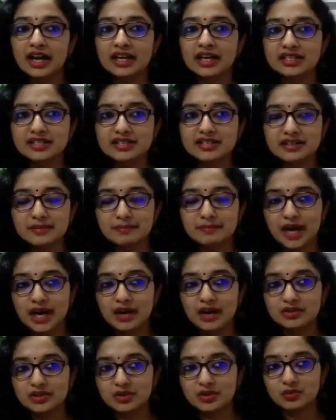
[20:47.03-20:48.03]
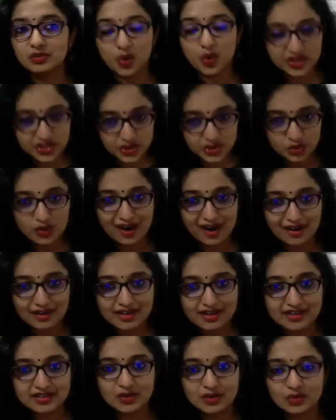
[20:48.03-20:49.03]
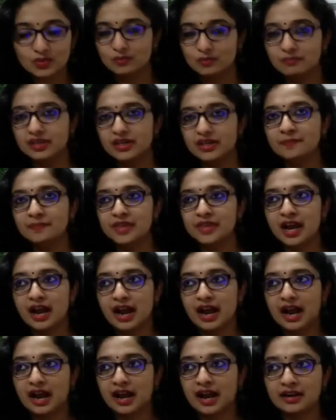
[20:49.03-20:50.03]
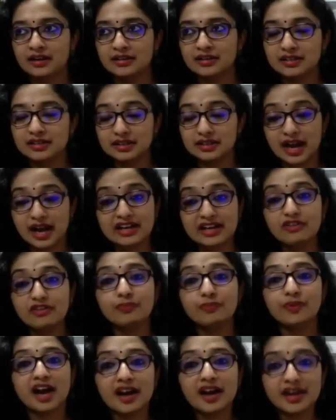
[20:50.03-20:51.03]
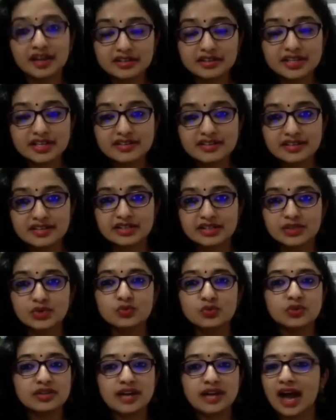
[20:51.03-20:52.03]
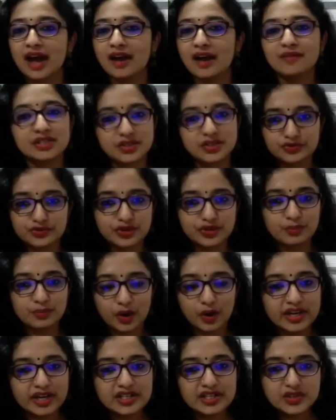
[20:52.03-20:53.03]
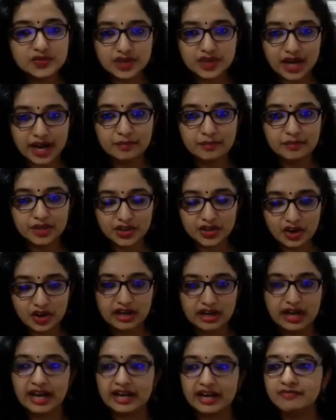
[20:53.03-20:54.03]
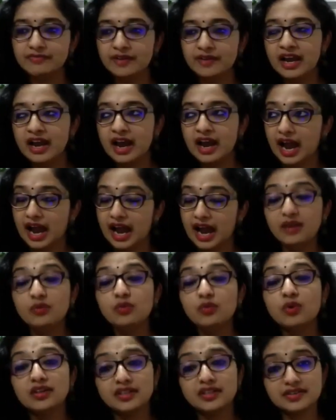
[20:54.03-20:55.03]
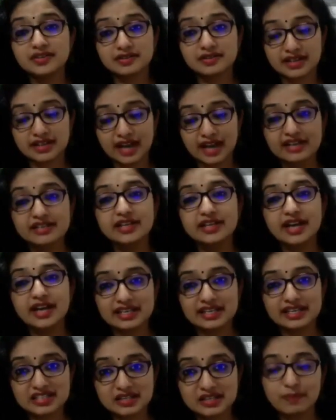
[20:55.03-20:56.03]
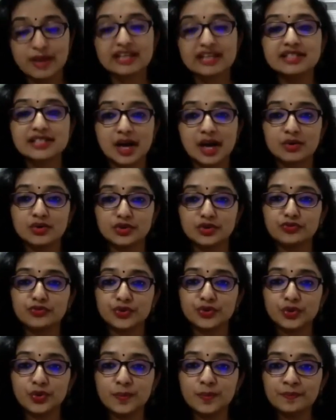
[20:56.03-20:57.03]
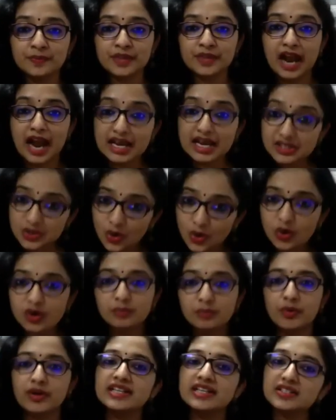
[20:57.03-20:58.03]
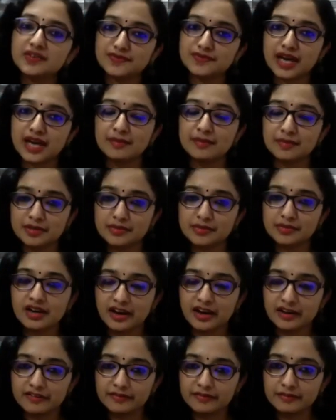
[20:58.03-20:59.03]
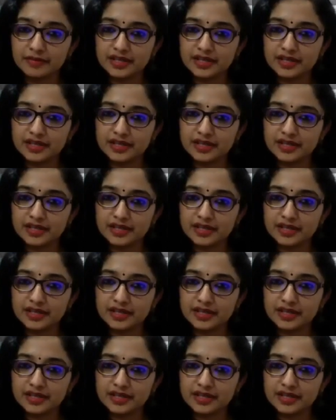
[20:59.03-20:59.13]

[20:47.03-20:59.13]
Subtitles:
It is about what you are as a woman and the kind of priorities that you would have at different points of time in your life, and what the society expects out of you at all points of time in your life.